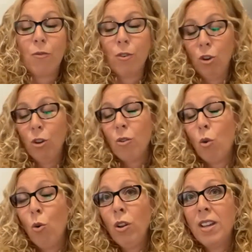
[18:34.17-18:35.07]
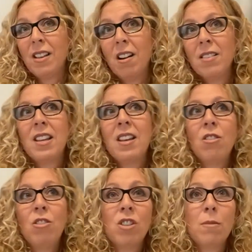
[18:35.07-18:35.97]
for not all cases, I can't say
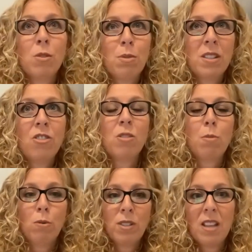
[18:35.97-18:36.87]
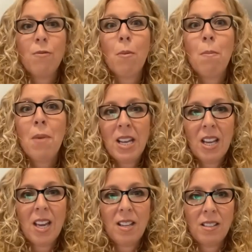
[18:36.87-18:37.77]
in terms of percentages, but I would say for many
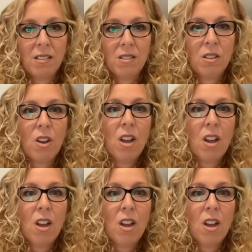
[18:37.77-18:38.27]
cases,